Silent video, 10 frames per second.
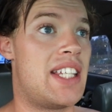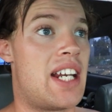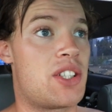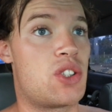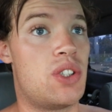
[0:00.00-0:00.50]
and
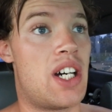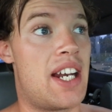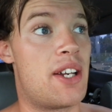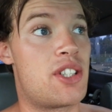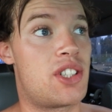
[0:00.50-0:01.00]
then I was doing
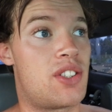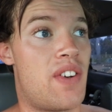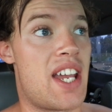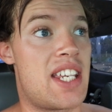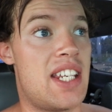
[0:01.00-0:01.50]
900s
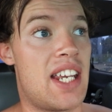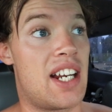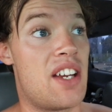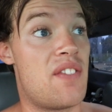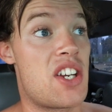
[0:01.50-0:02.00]
fakie
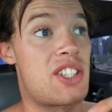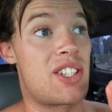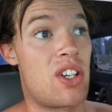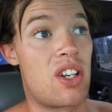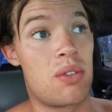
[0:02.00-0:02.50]
and I eventually
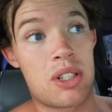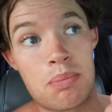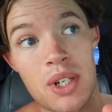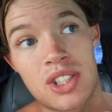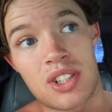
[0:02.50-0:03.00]
got it, which I'm
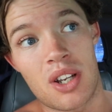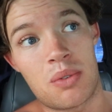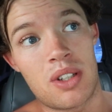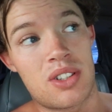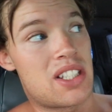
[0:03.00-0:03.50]
pretty stoked
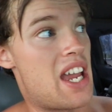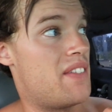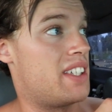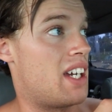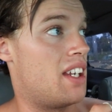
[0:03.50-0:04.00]
with because I
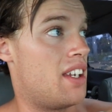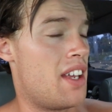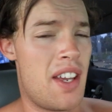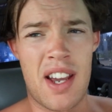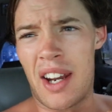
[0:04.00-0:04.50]
haven't done
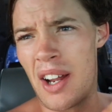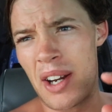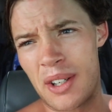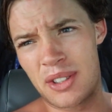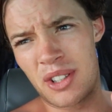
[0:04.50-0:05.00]
a
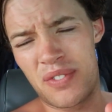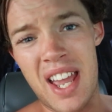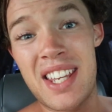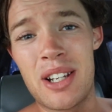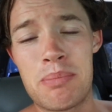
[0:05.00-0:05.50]
900 to
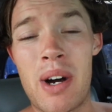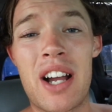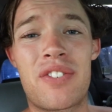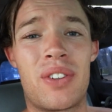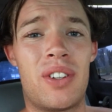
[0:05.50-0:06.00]
fakie on
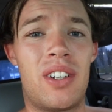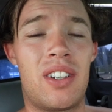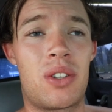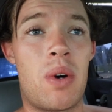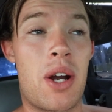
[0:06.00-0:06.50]
bike
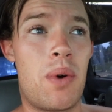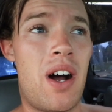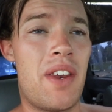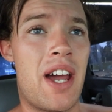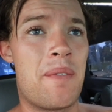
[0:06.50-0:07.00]
for quite a
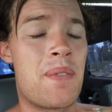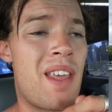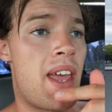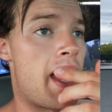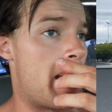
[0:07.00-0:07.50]
while now.
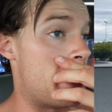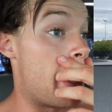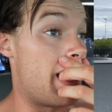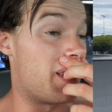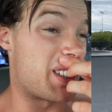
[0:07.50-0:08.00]
And
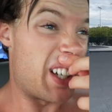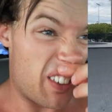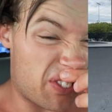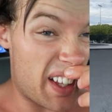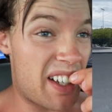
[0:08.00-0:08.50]
then also did
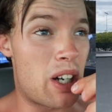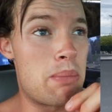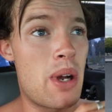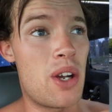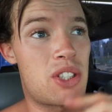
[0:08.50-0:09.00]
a flare
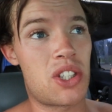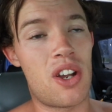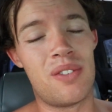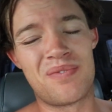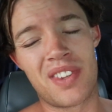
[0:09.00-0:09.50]
combo,
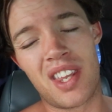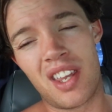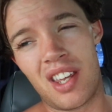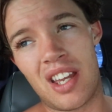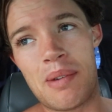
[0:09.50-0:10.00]
so
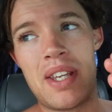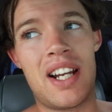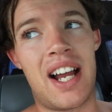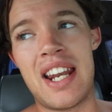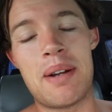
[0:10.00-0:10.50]
I mean
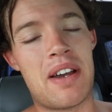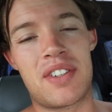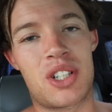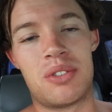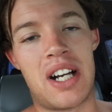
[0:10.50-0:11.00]
I ended up
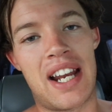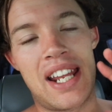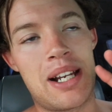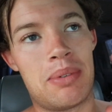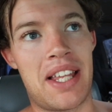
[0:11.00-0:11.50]
having a good ride. I
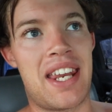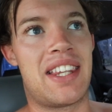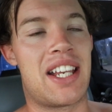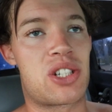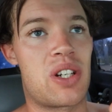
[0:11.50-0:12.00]
ended up
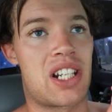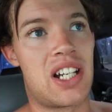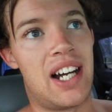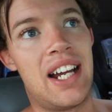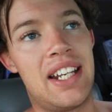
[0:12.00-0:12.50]
landing that trick
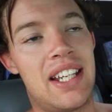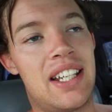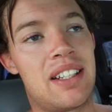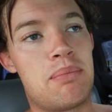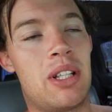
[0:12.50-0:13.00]

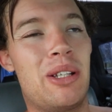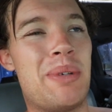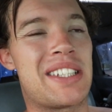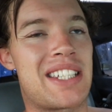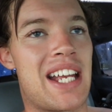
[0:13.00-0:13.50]
kinda, a little
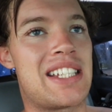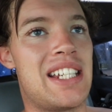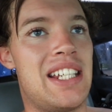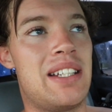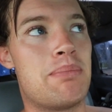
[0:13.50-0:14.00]
bit
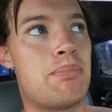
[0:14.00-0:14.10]
sketchy,